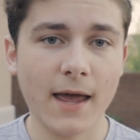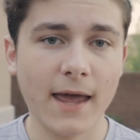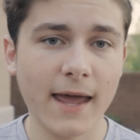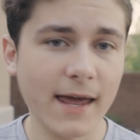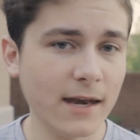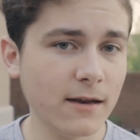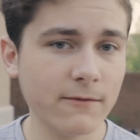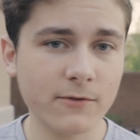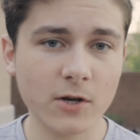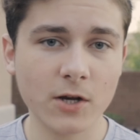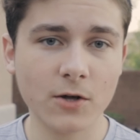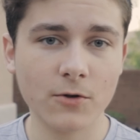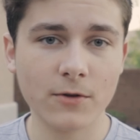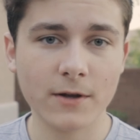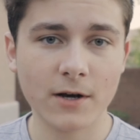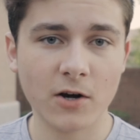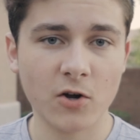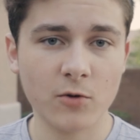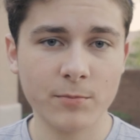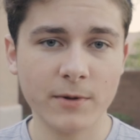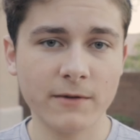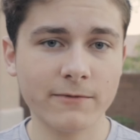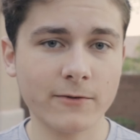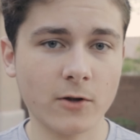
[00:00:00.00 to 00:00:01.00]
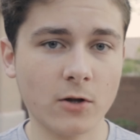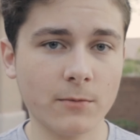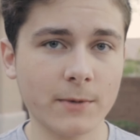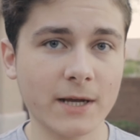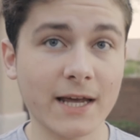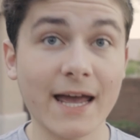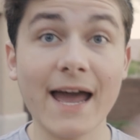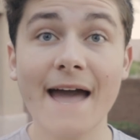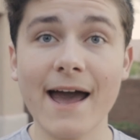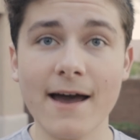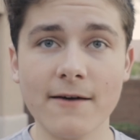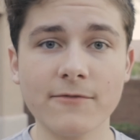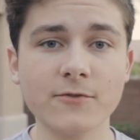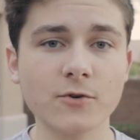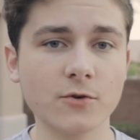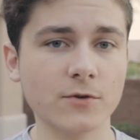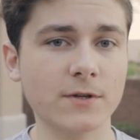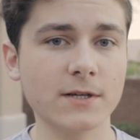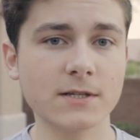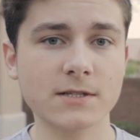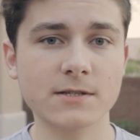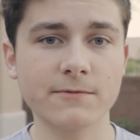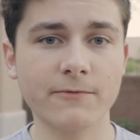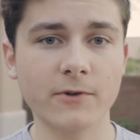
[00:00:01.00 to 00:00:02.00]
Any video that I'll be filming after
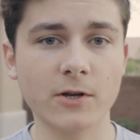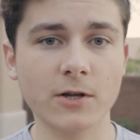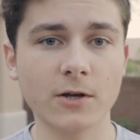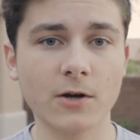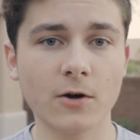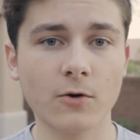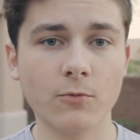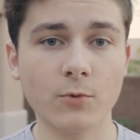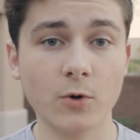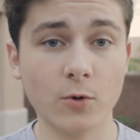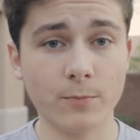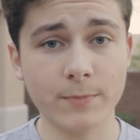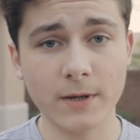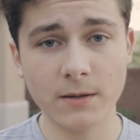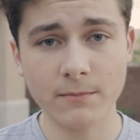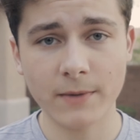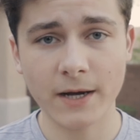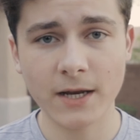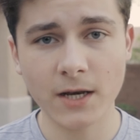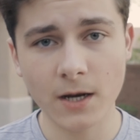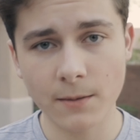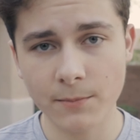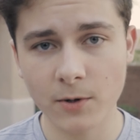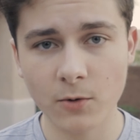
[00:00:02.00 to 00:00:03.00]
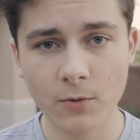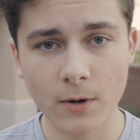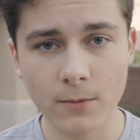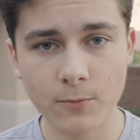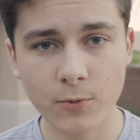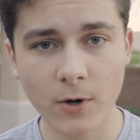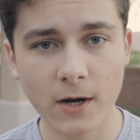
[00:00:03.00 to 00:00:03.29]
this video will be my #1